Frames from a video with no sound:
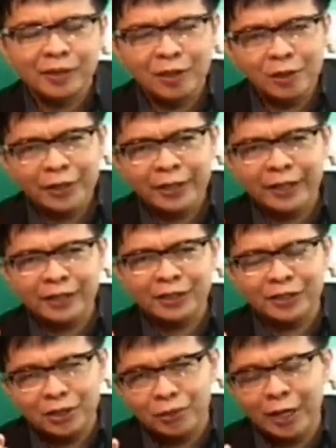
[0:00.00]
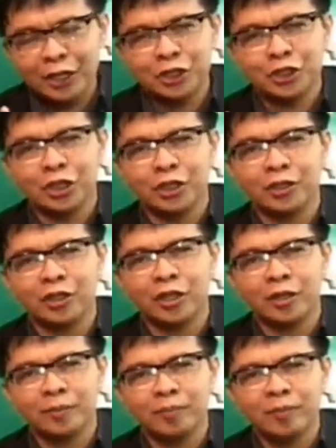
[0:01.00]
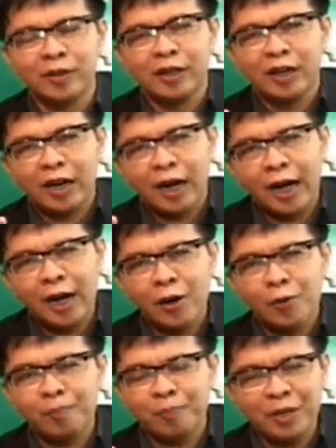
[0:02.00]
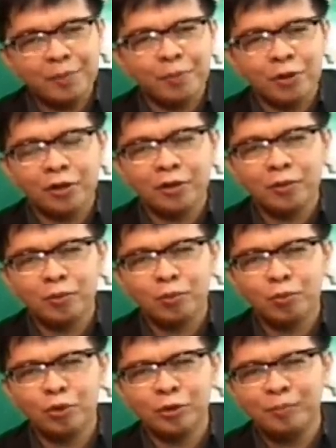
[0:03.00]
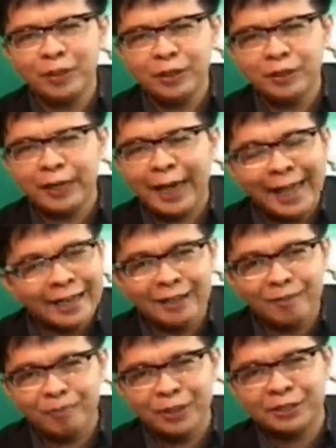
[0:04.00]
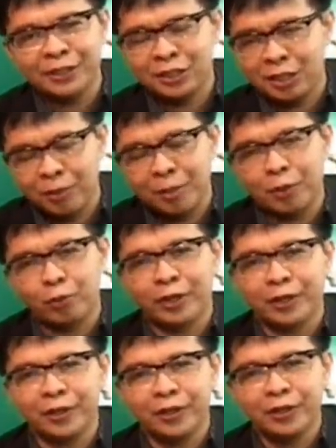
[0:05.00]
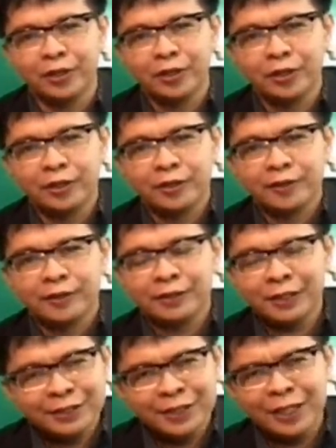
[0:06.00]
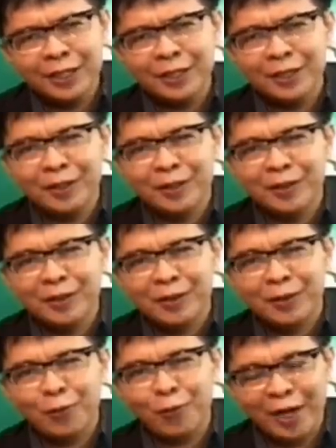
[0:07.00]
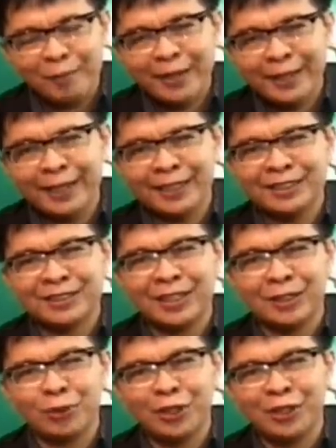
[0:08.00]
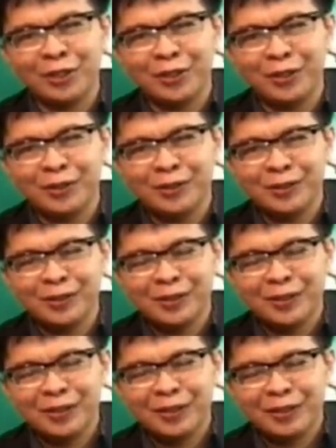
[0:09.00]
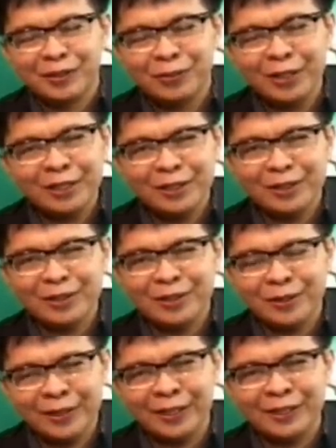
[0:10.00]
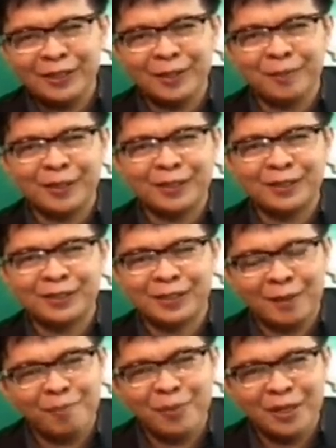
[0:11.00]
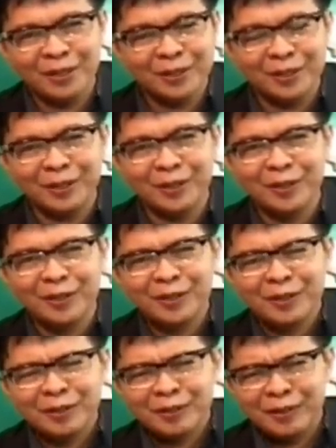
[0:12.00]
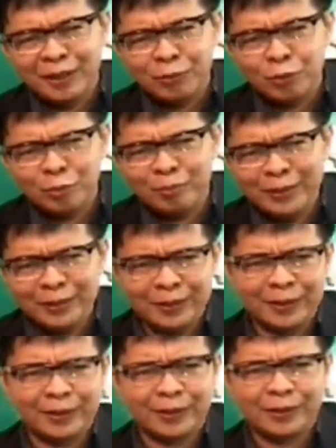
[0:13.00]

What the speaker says: looking at the direction of how people would be handling business in a proper way. This day, we have a guest that we really look at him as somebody that would be